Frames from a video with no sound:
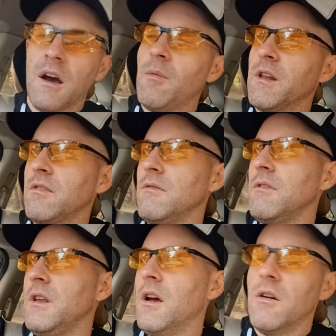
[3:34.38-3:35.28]
I want to,
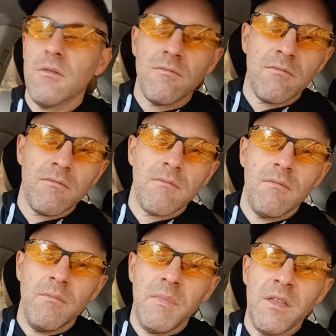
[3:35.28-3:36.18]
you know,
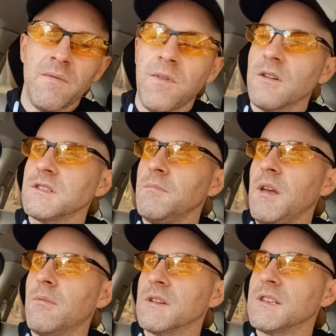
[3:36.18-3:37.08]
be the first and be
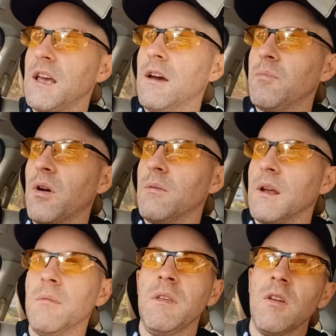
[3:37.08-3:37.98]
able to say I'm probably
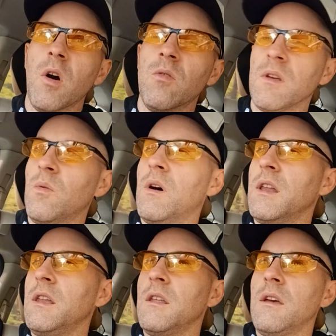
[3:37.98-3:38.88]
going to be the only
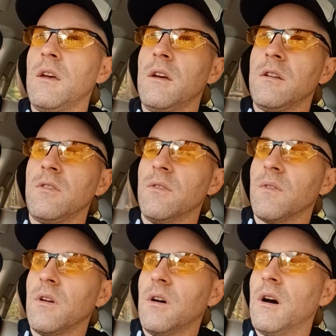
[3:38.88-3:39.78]
one to
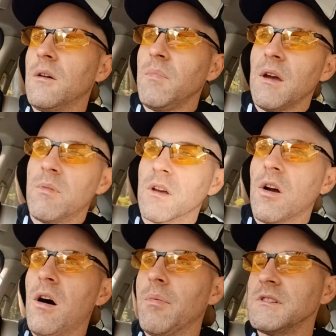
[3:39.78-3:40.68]
be able to
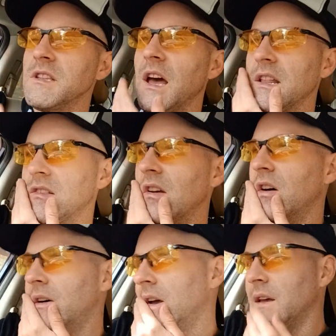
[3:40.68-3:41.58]
accomplish that.
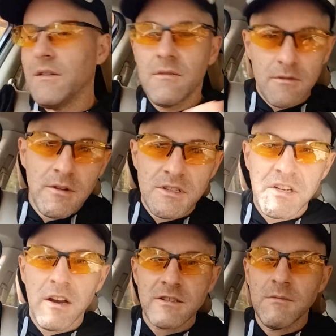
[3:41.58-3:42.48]
So
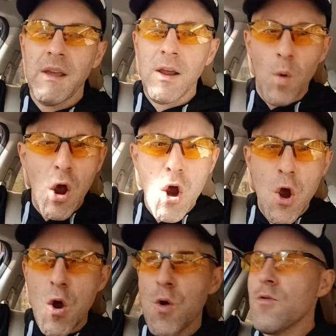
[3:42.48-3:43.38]
cheers to me.
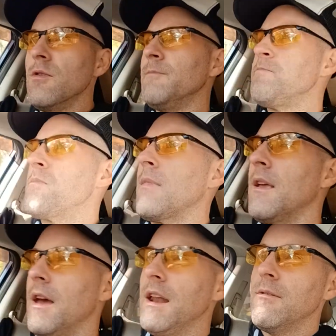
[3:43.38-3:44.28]
Woo!
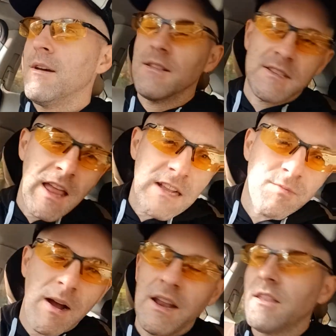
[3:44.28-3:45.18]
Anyway, so that's
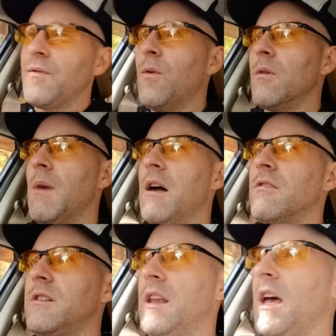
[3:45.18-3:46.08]
why I did the 4-miler
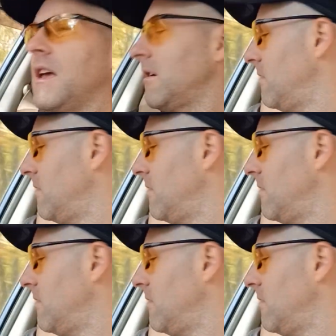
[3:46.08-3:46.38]
today.